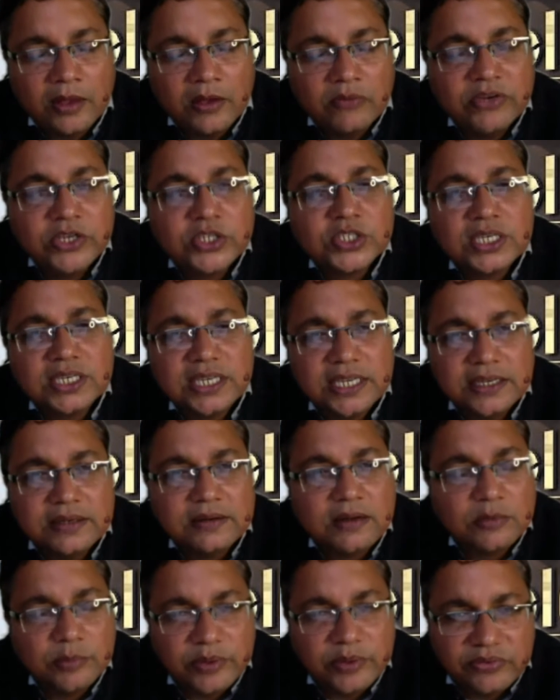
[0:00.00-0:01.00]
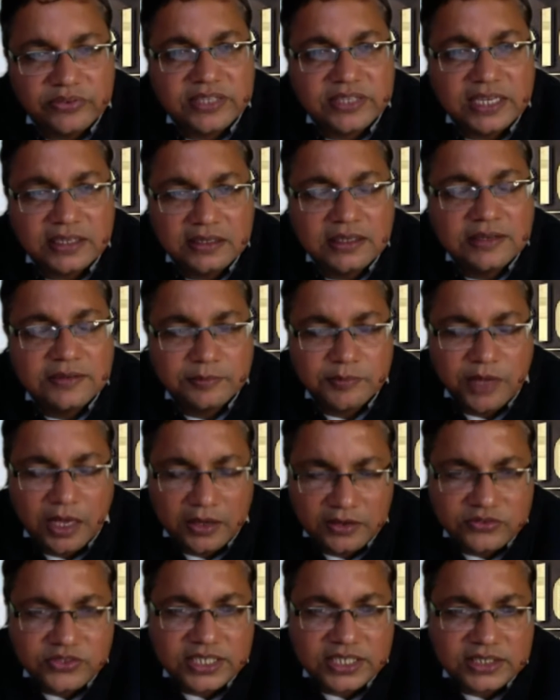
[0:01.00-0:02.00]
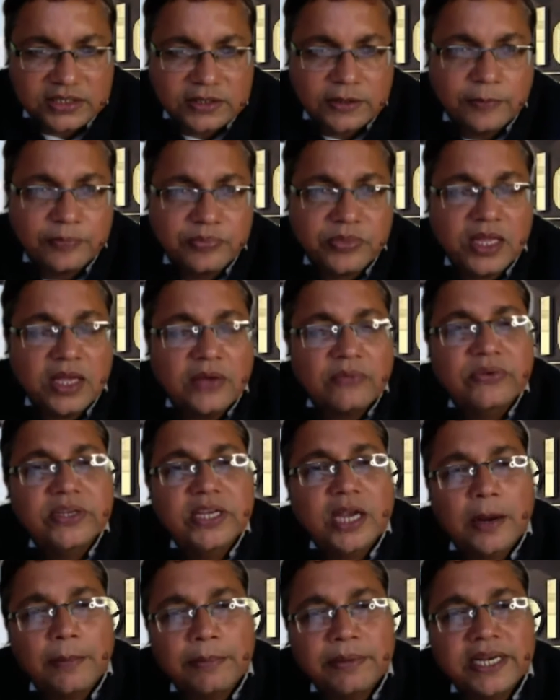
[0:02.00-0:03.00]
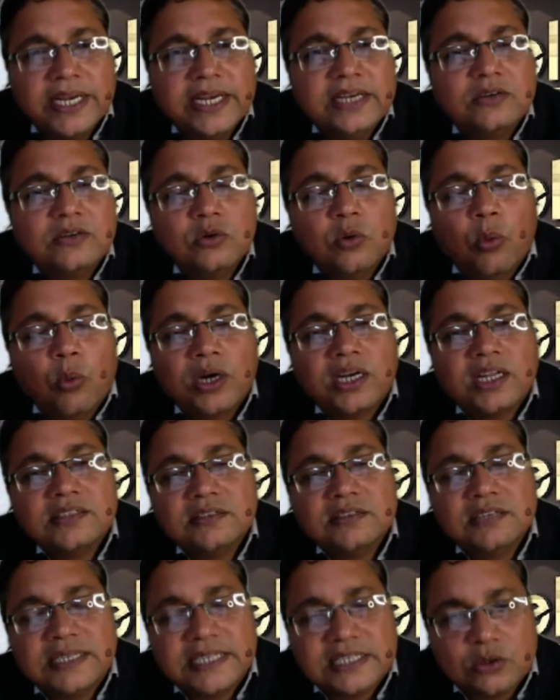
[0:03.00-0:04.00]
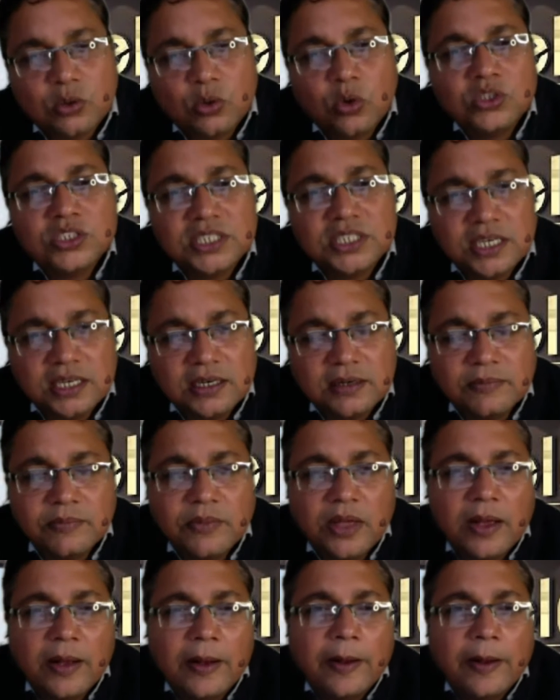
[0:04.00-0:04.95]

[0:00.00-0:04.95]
vision in BFSI sector. We update what are the technological